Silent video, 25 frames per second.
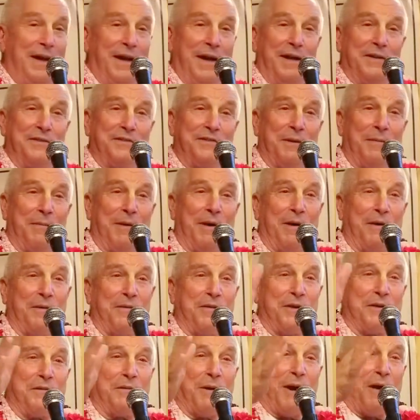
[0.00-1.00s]
And somehow
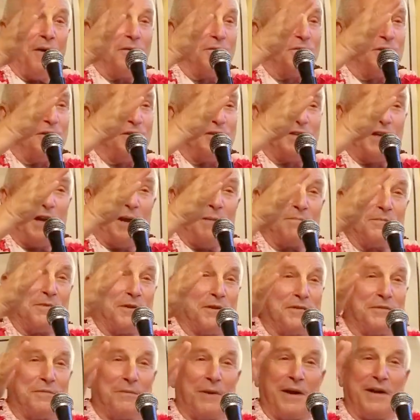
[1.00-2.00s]
the crowd just kept
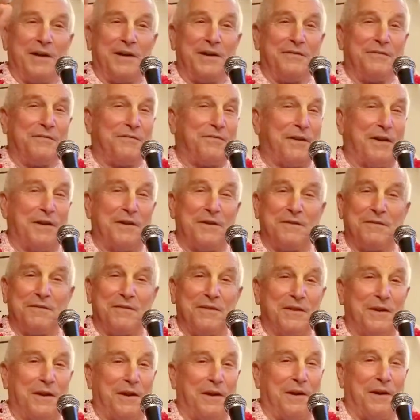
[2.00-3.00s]
us right in front of
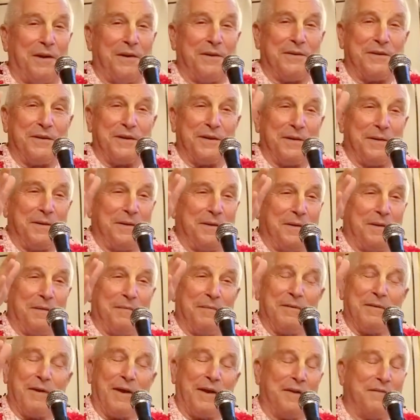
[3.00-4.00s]
the Arti,
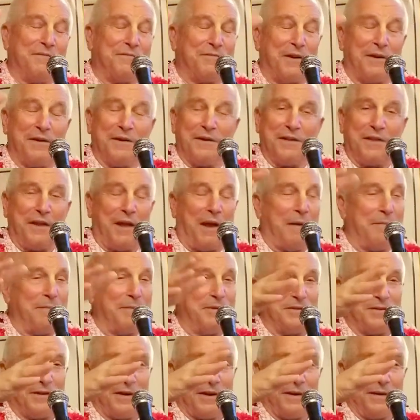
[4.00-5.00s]
right in front of the
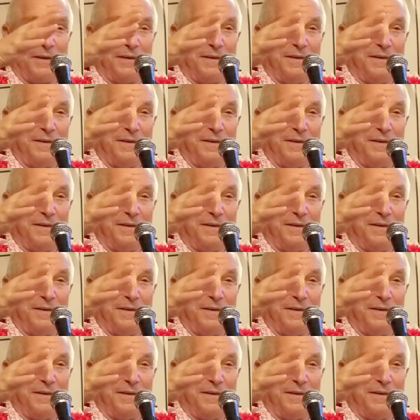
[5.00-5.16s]
Abhishek.